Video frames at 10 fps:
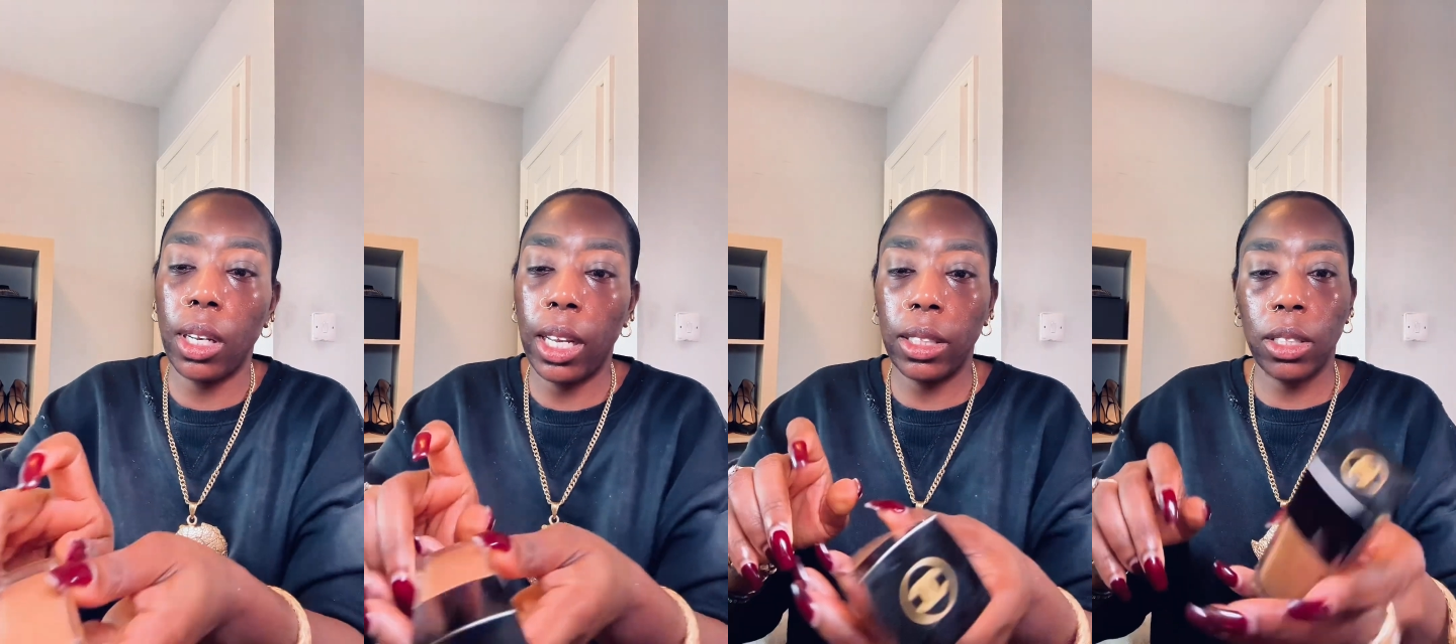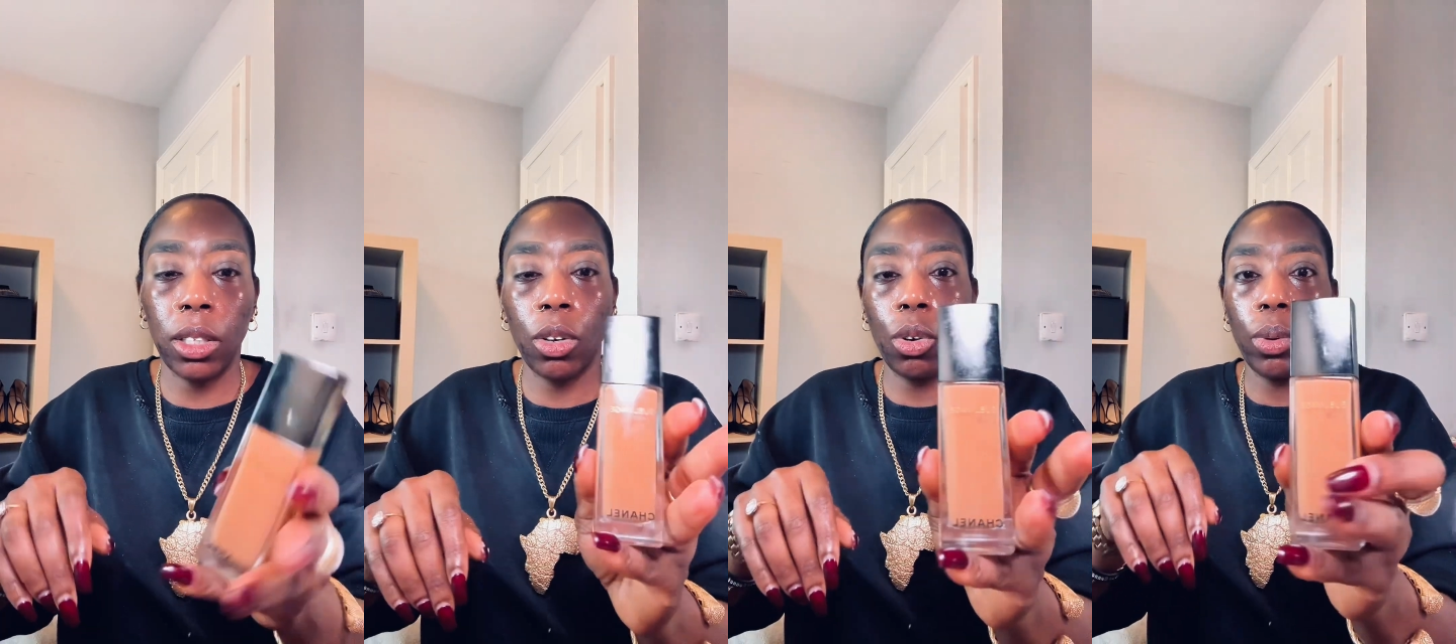
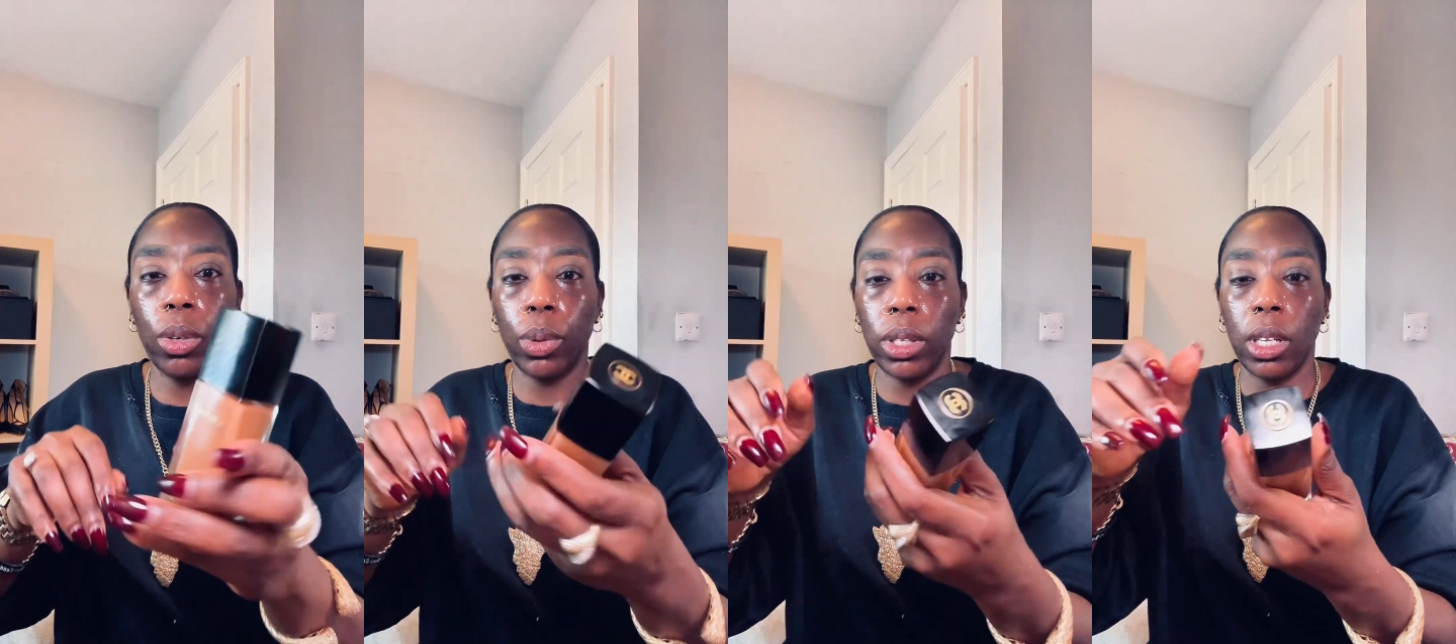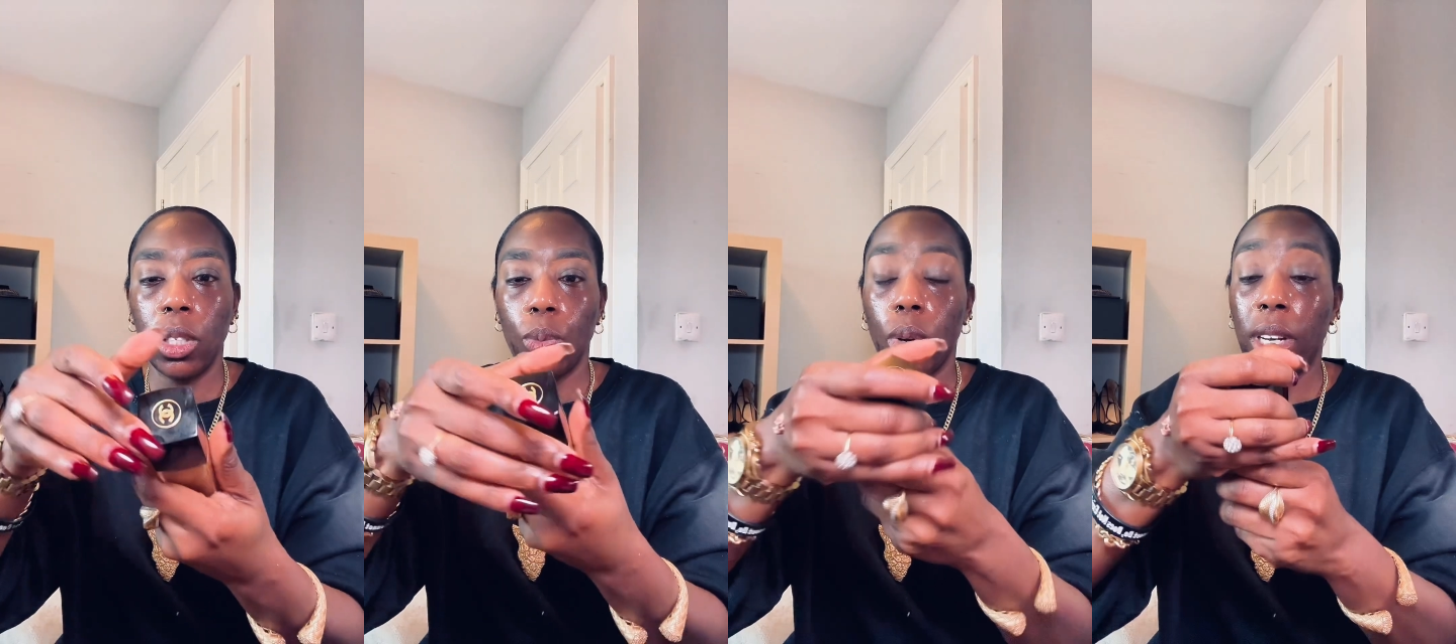Let's go in with
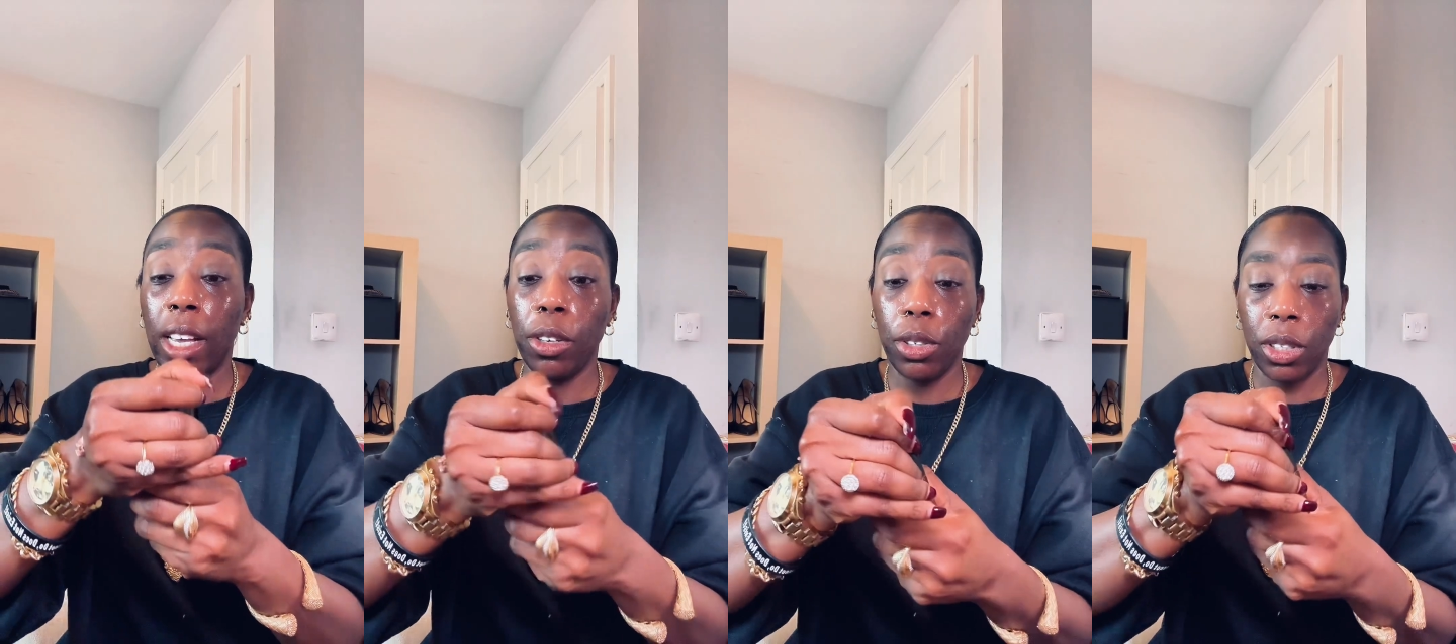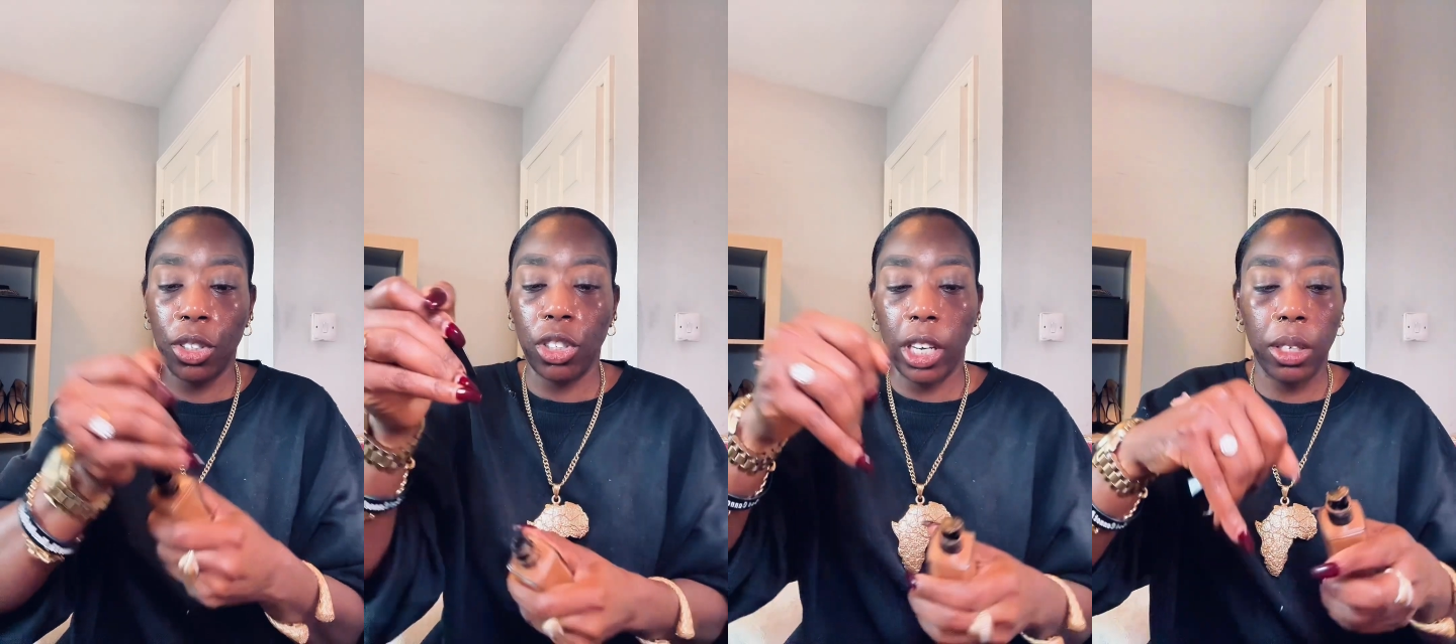this one. I use the
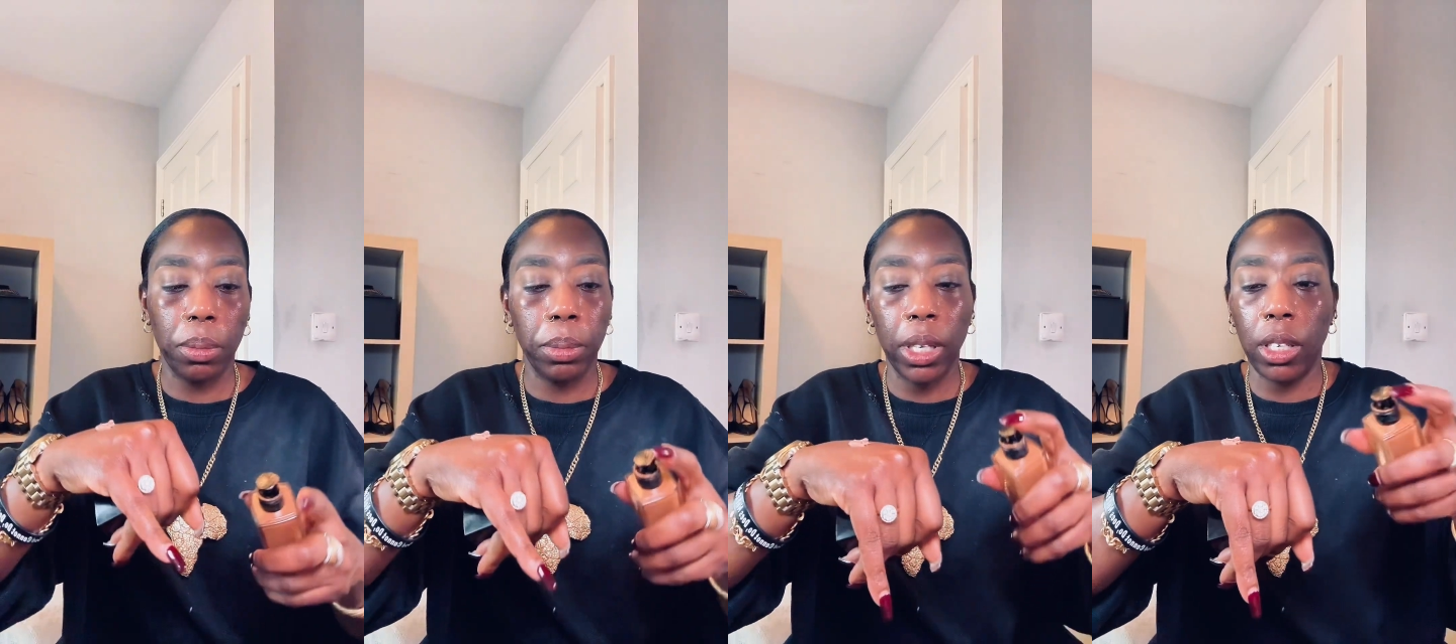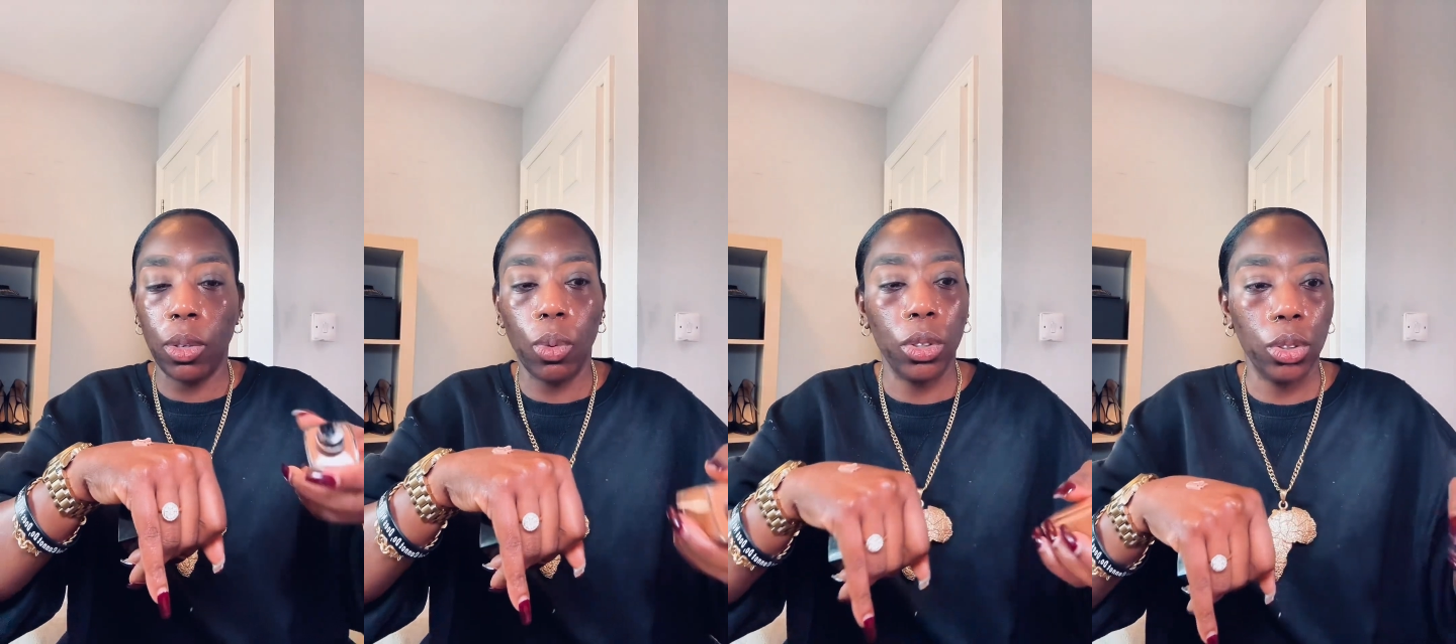shade
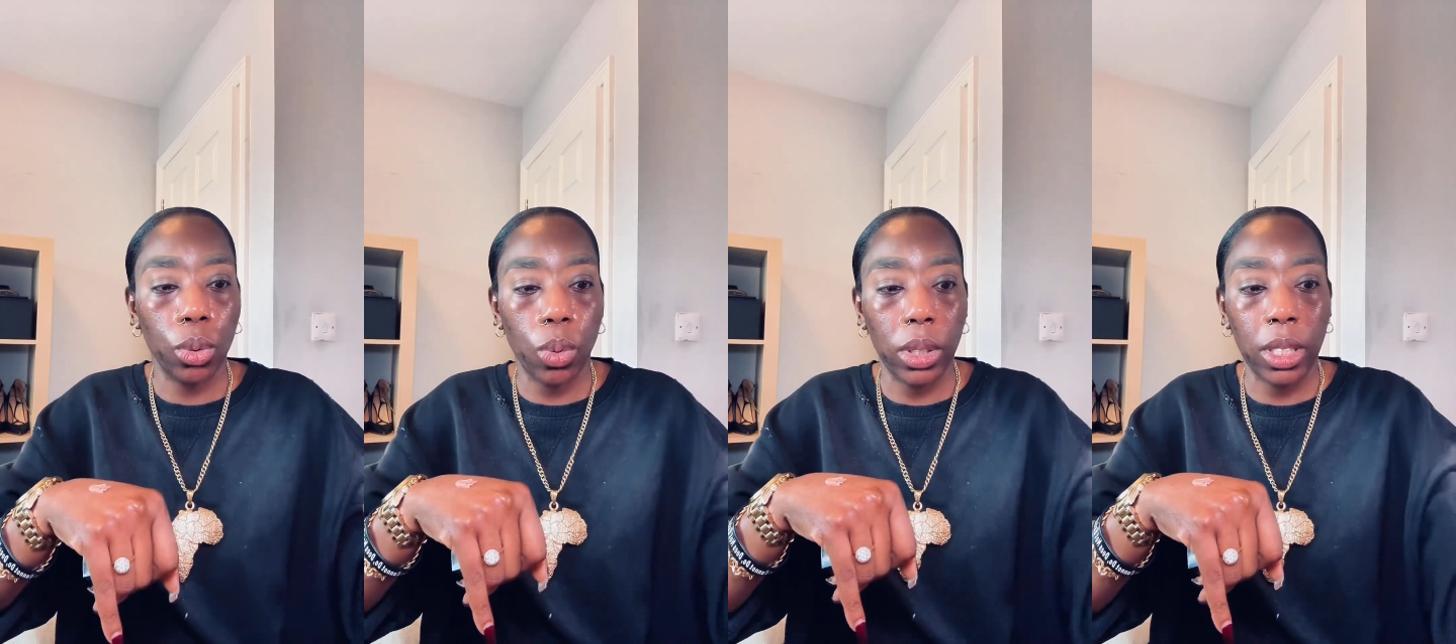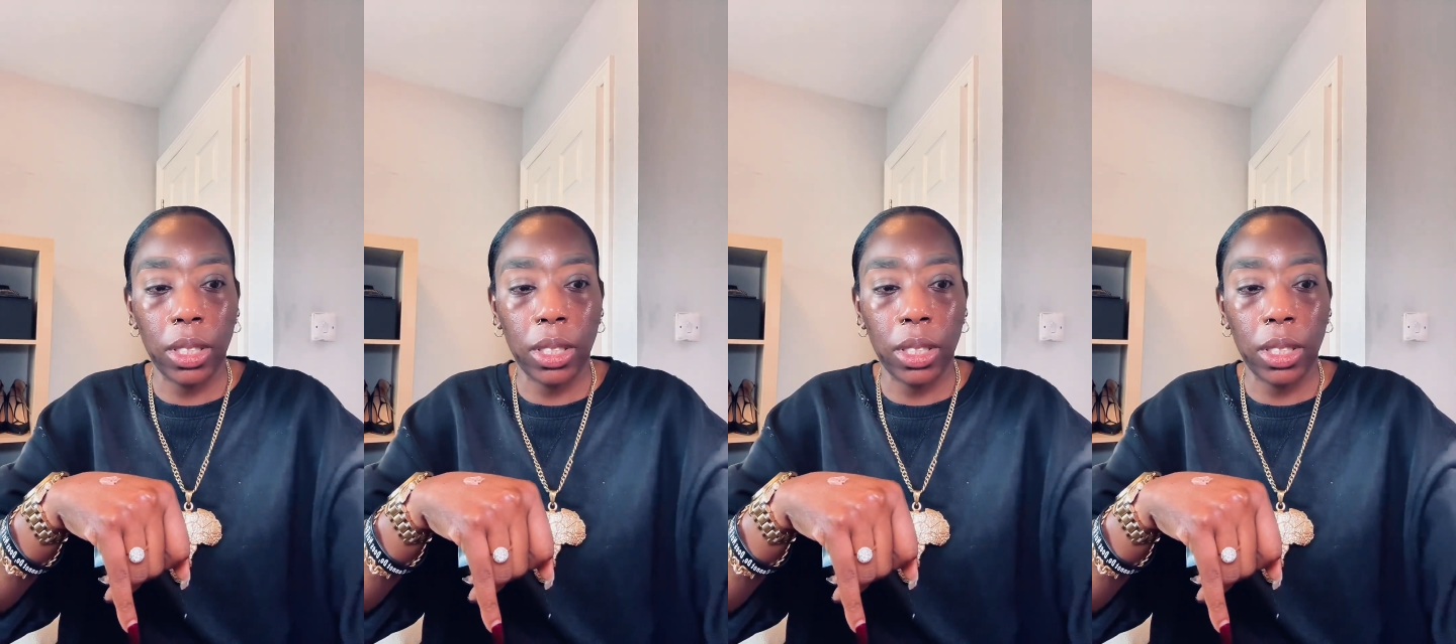BD121.